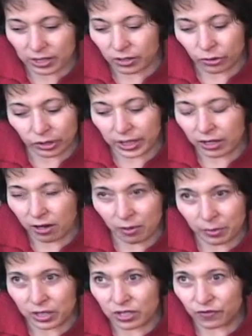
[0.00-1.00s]
literally
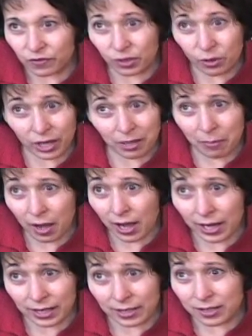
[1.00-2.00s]
garbage floating by
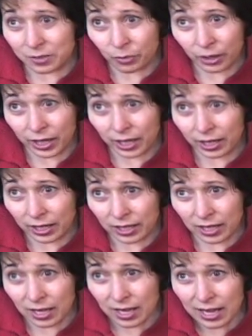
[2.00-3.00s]
in the spring,
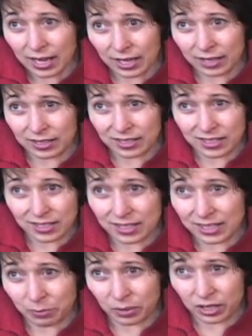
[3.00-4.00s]
and just
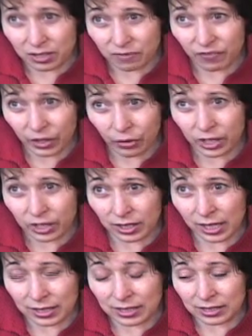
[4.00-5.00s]
seemed very
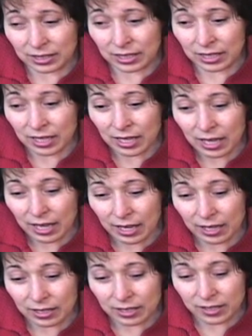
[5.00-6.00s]
neglected.
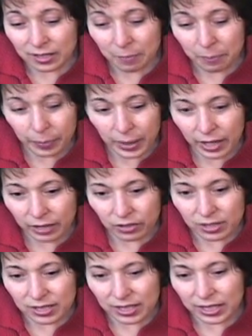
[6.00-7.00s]
And but I
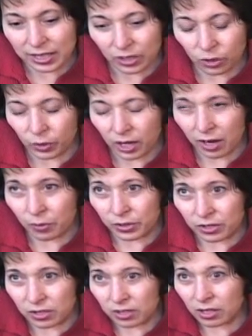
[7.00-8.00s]
could see, when I
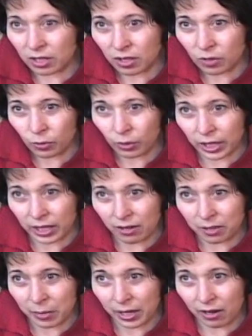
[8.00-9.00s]
was working
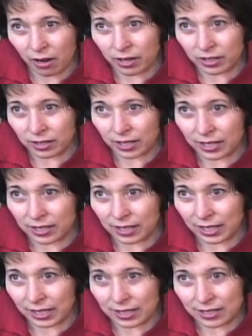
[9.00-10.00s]
on my garden, that the
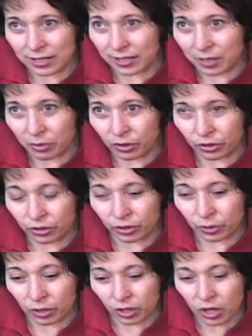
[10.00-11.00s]
kids in the
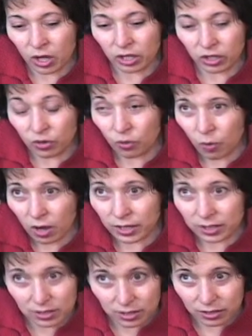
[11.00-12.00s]
neighborhood,
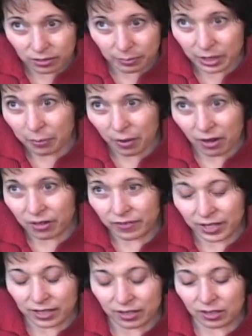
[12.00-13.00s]
wanted to be a part of
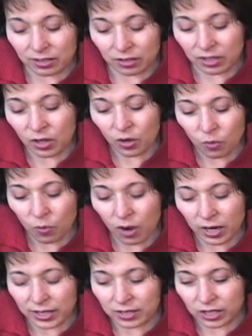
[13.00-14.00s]
it and
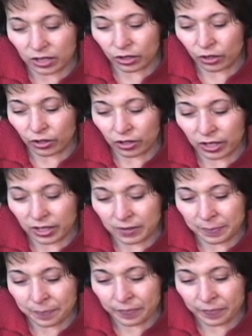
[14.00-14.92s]
wanted to learn. And